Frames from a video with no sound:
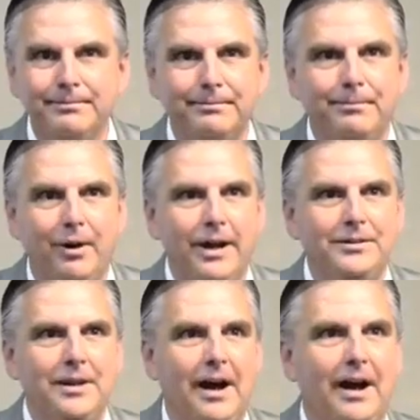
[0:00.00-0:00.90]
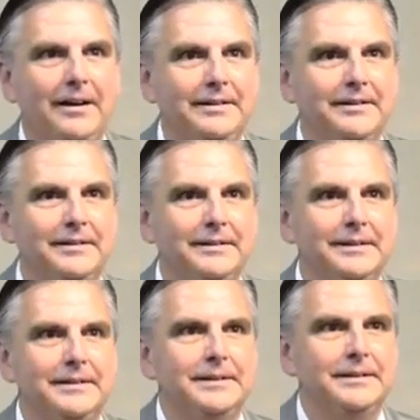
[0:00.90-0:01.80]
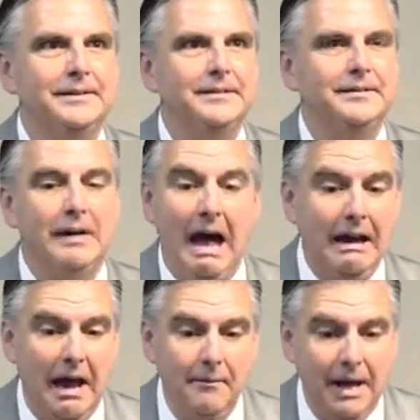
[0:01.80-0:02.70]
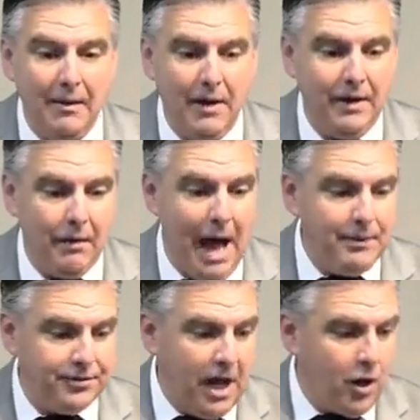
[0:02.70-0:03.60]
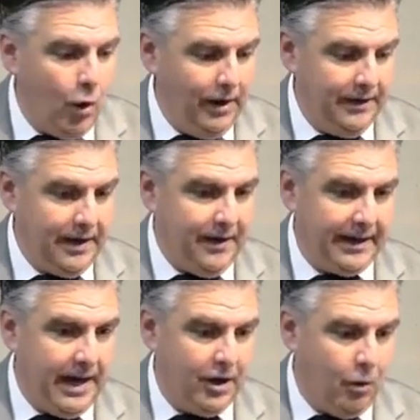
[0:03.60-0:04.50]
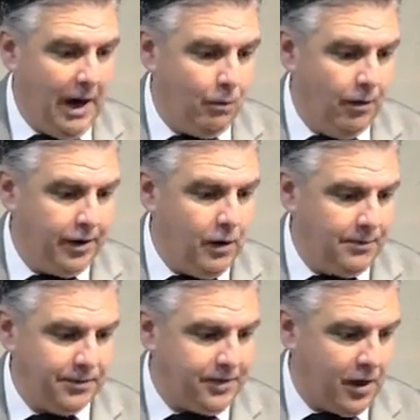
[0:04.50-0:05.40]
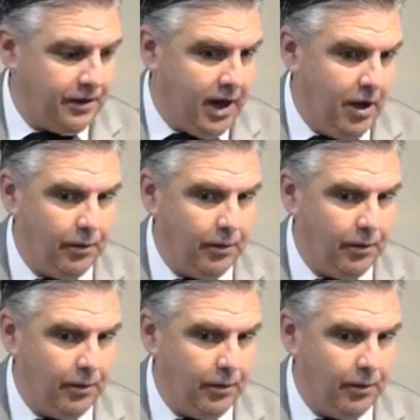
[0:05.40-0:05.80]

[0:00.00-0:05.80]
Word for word: Praise God. I, am I'm, I'm just not going then. If I can't go where I want to go, I'm just not going to go.